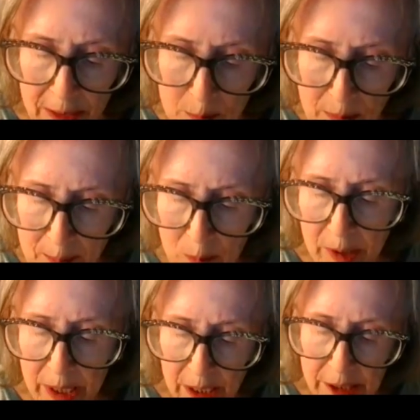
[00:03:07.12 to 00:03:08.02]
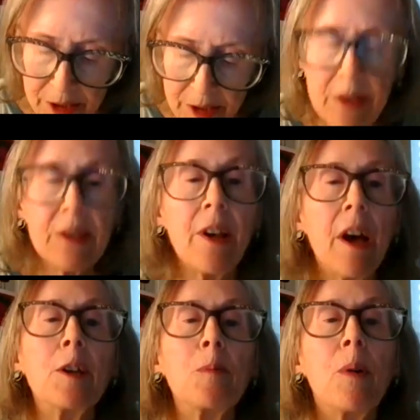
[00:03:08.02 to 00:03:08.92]
The memory is the
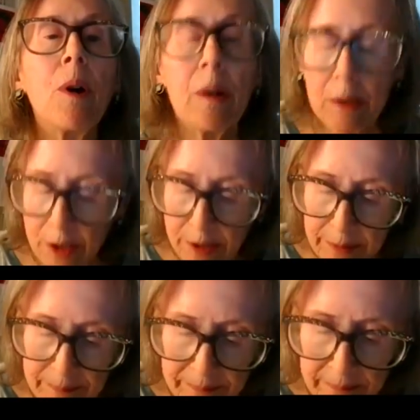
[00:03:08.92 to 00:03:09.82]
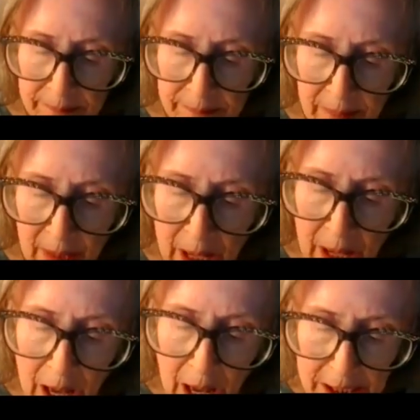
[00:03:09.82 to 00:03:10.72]
sighing part.
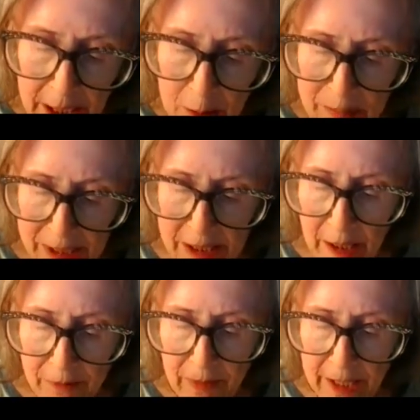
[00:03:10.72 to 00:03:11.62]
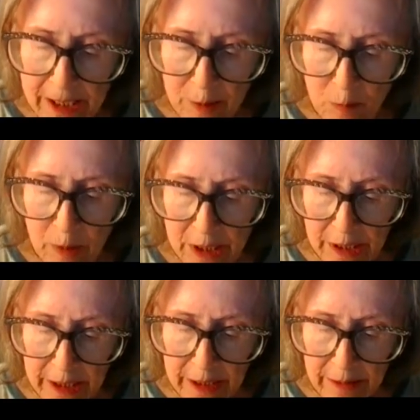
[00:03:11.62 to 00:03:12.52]
I tell myself I didn't want
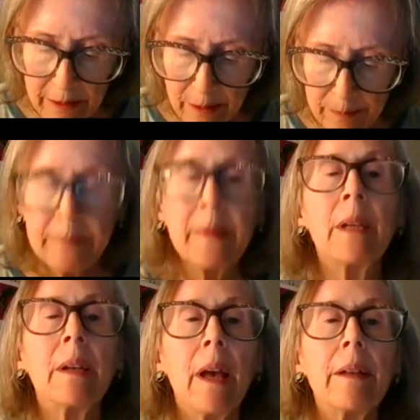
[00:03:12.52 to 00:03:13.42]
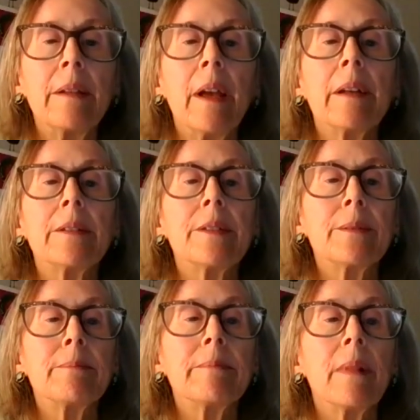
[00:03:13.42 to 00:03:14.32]
to kill, and
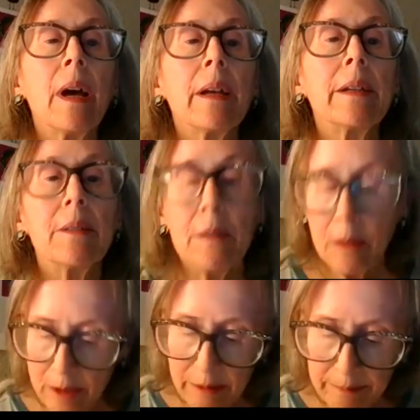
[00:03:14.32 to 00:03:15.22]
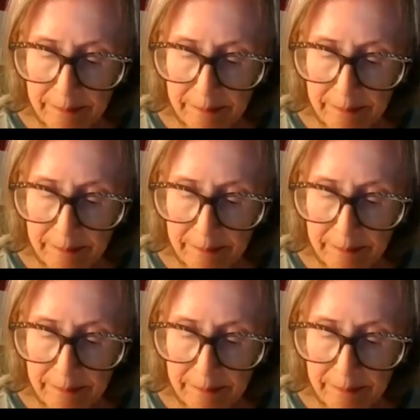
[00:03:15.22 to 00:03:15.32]
yet I killed.